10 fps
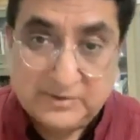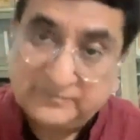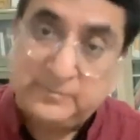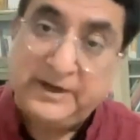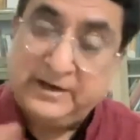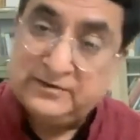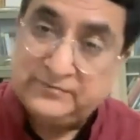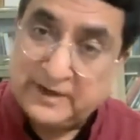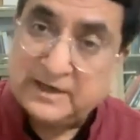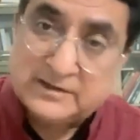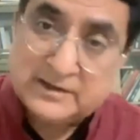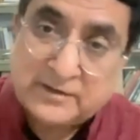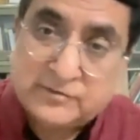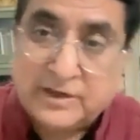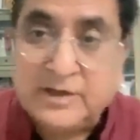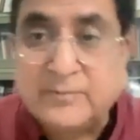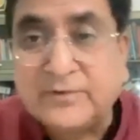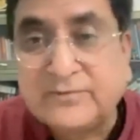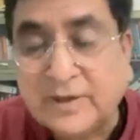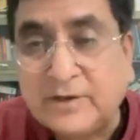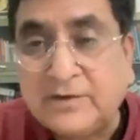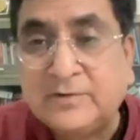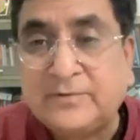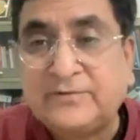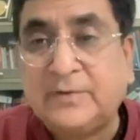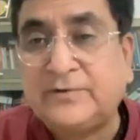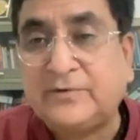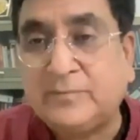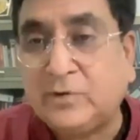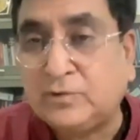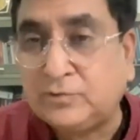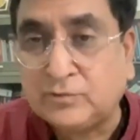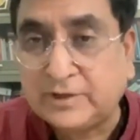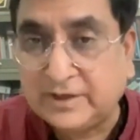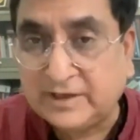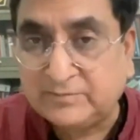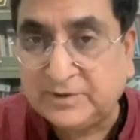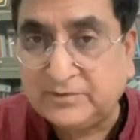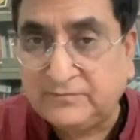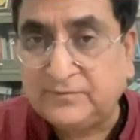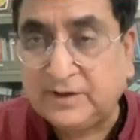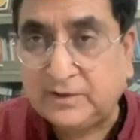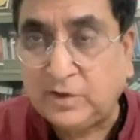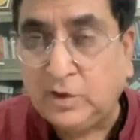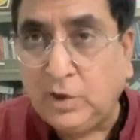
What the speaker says: despite the fact that Indian perceptions about Ukraine have been different.